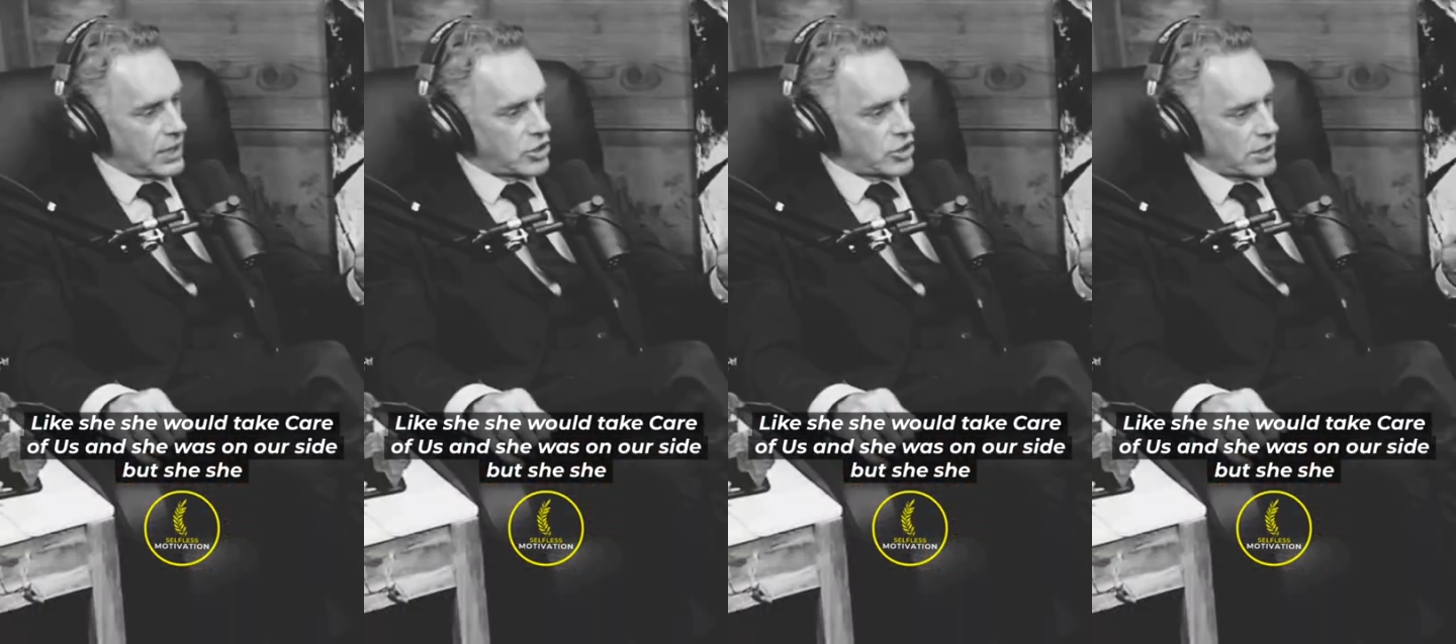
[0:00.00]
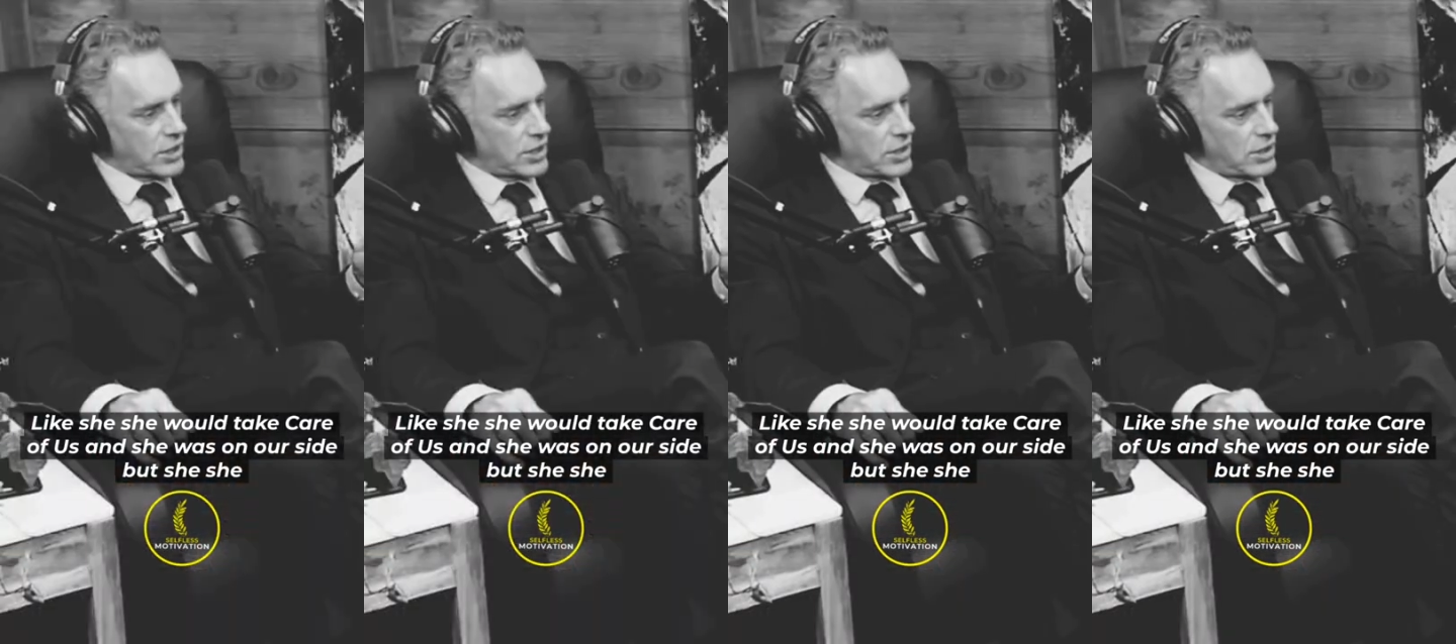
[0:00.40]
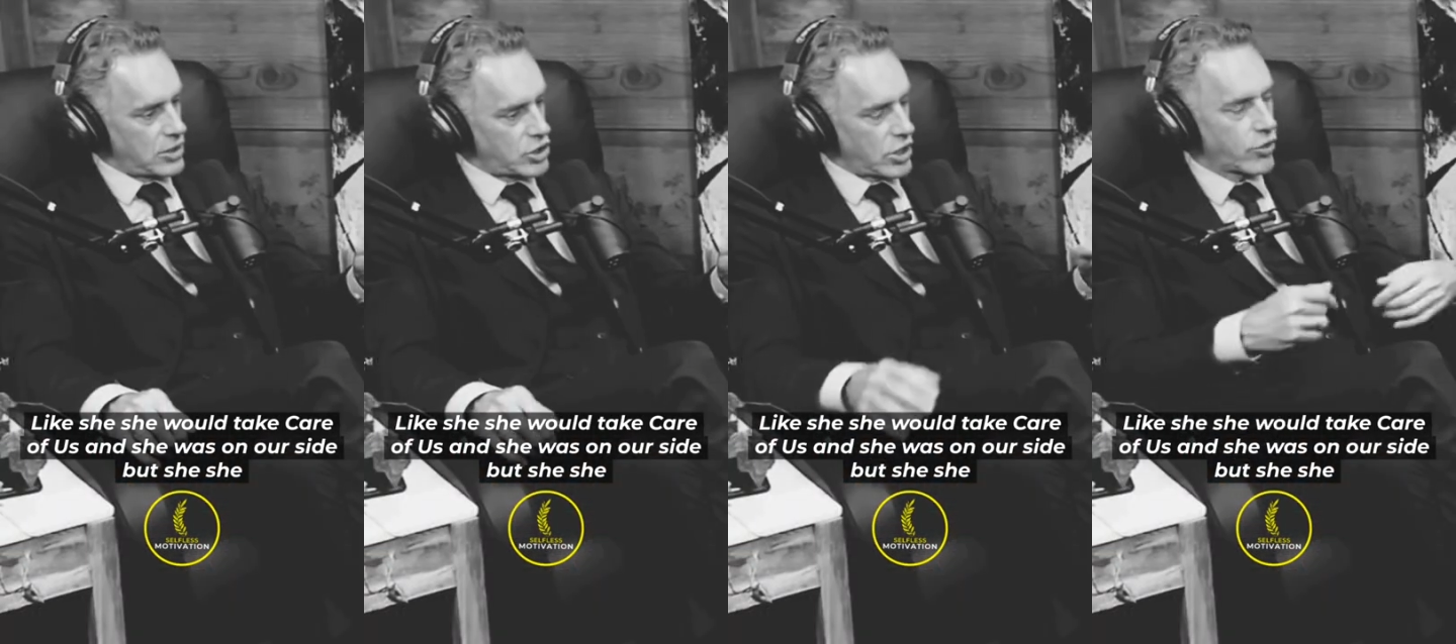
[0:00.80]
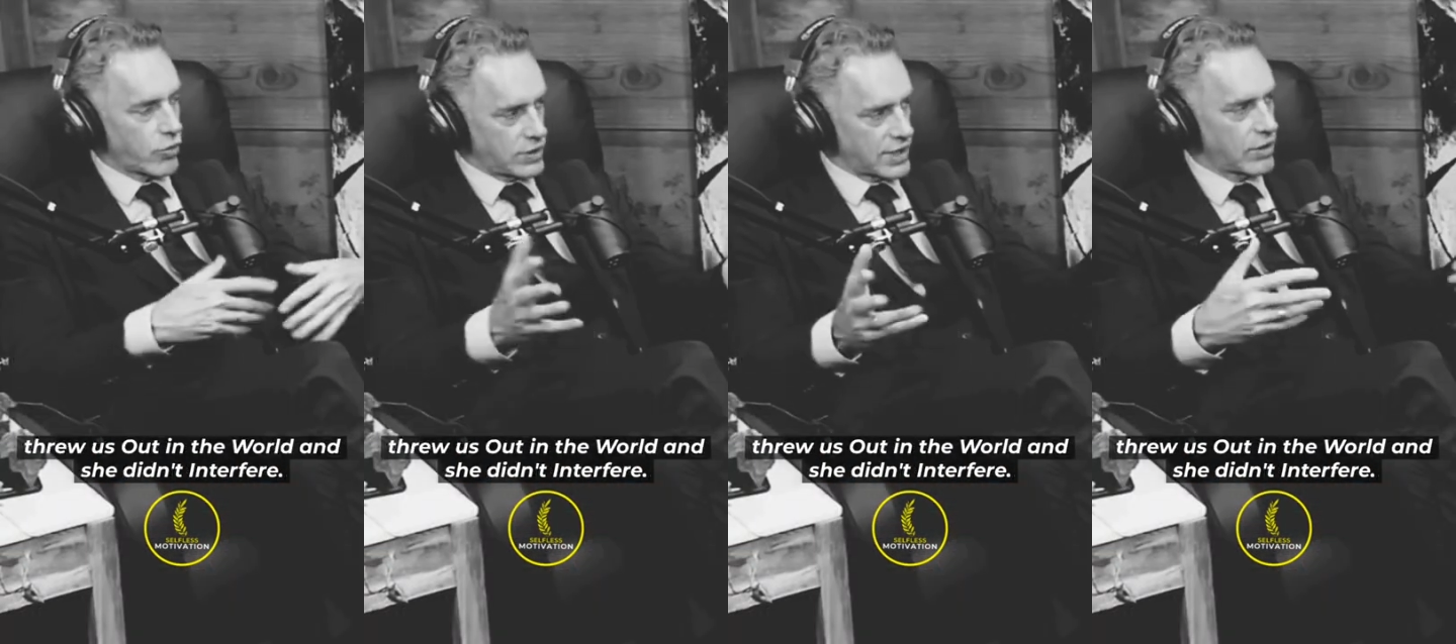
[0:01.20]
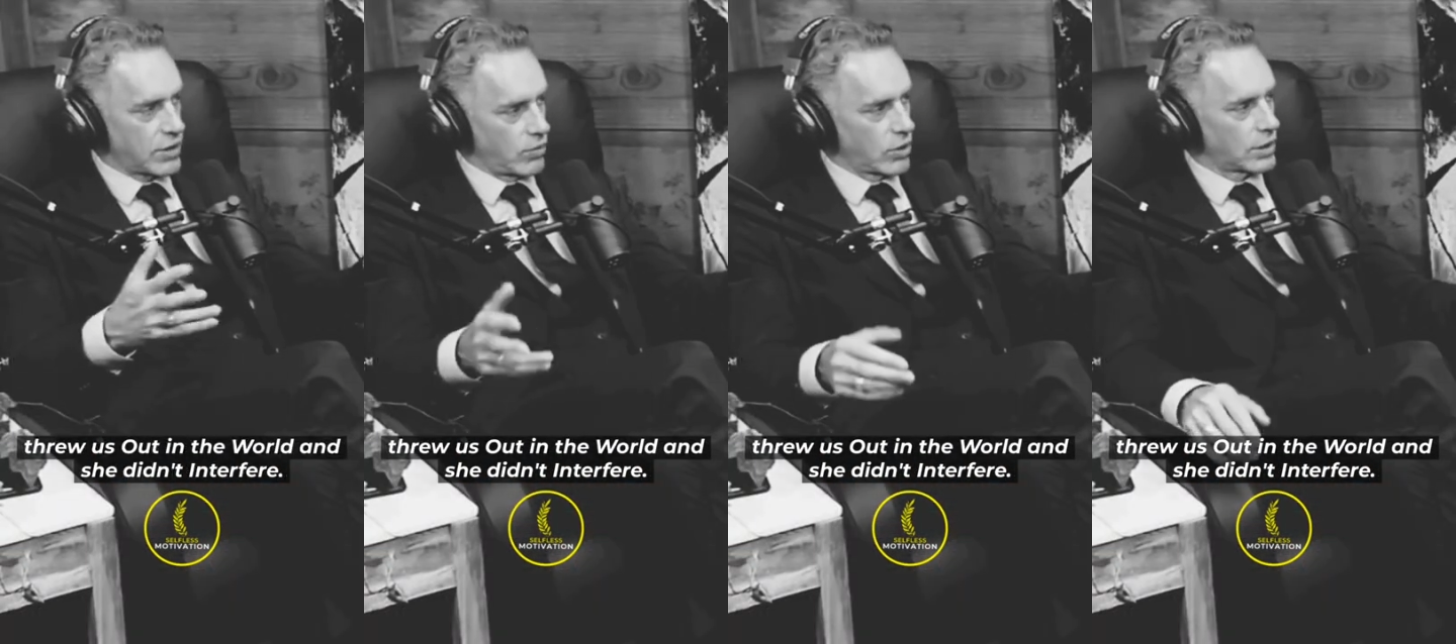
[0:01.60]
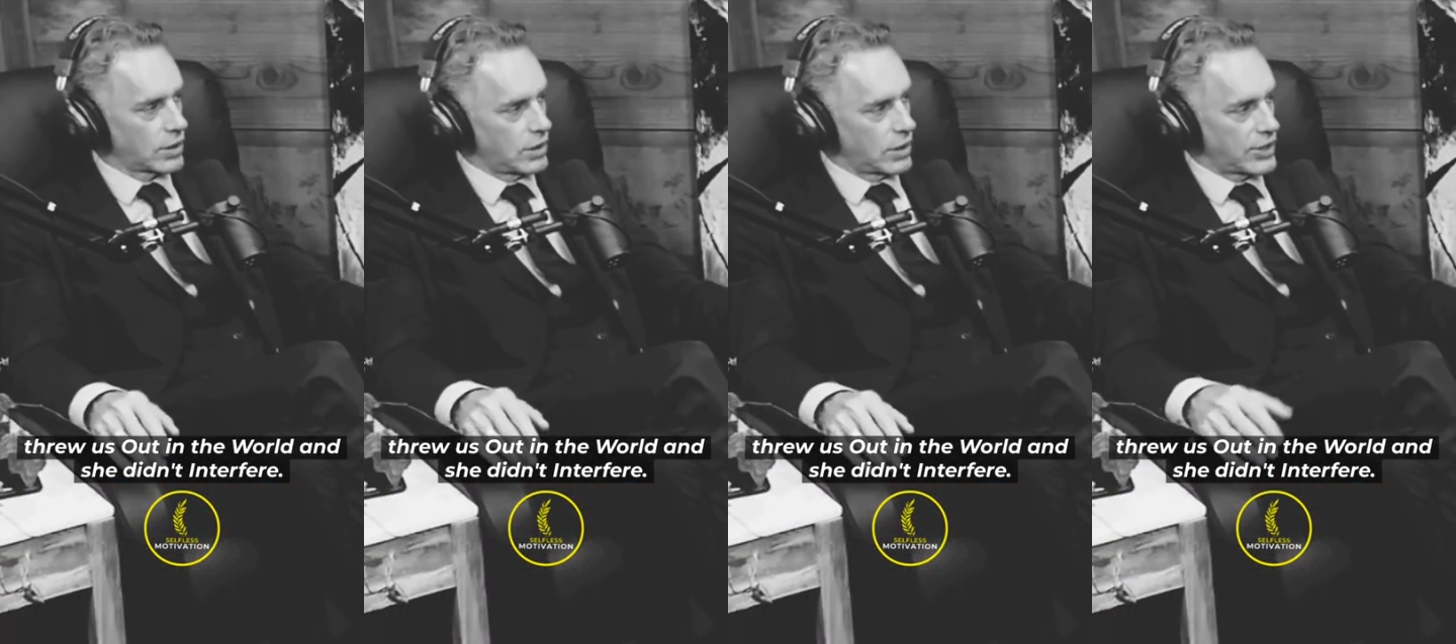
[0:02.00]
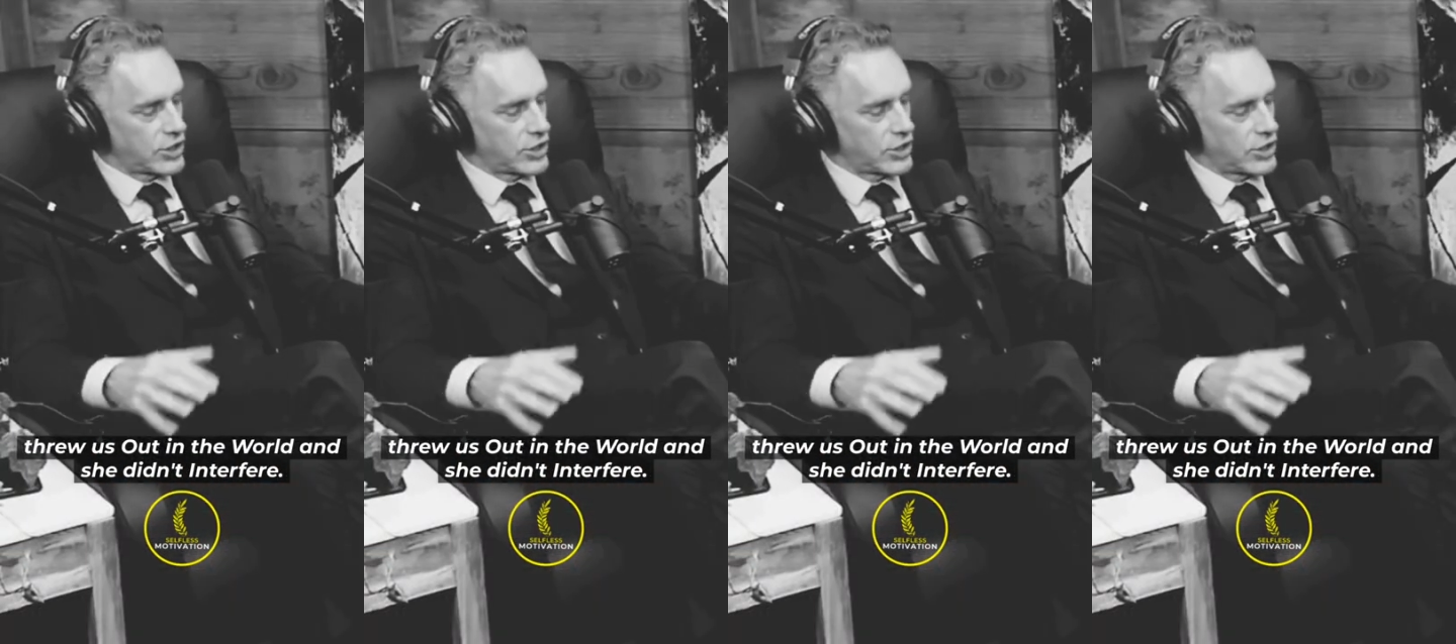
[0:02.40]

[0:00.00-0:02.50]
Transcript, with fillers: she she threw us out in the world mm.